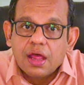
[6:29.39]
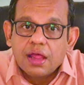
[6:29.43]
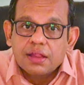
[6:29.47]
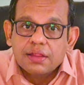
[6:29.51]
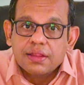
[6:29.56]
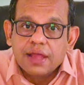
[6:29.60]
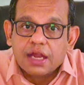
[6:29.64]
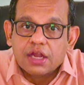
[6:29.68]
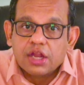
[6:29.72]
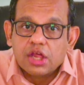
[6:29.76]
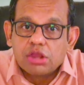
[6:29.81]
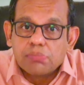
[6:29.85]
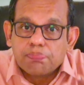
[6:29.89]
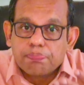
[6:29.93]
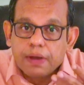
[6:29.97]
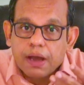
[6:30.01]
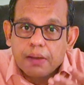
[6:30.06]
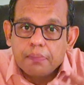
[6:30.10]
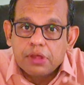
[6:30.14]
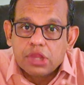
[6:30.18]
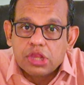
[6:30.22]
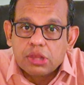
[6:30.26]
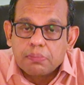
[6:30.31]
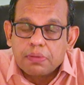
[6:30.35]
that is
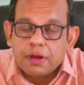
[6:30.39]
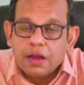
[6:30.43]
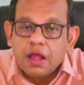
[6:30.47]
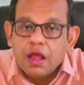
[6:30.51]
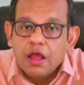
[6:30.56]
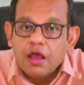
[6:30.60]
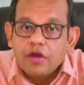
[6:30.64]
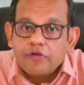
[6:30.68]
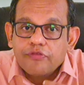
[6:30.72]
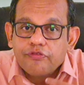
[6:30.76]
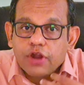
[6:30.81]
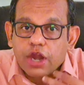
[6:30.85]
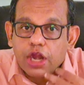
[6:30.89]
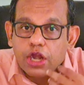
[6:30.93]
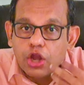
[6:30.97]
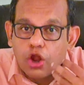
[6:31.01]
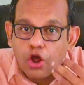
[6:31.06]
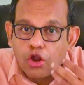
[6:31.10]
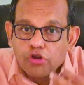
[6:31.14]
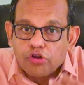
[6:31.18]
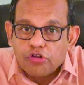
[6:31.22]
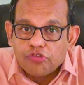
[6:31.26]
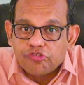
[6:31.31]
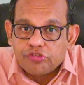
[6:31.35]
permissible for a
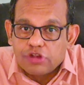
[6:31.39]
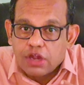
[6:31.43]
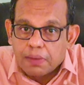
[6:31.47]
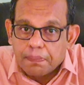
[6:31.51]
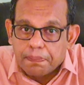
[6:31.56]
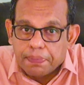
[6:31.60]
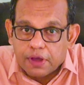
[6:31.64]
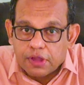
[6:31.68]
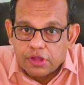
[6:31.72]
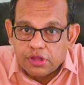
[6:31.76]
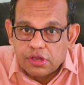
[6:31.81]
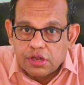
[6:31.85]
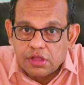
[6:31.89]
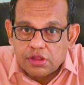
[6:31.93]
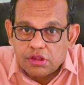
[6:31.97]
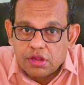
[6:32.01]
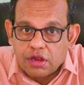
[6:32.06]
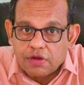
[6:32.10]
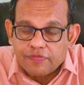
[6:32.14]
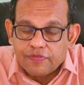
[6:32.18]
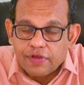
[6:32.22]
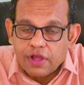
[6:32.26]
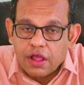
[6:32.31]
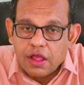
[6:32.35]
non-resident person
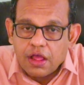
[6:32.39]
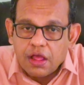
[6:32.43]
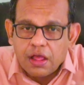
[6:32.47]
itself.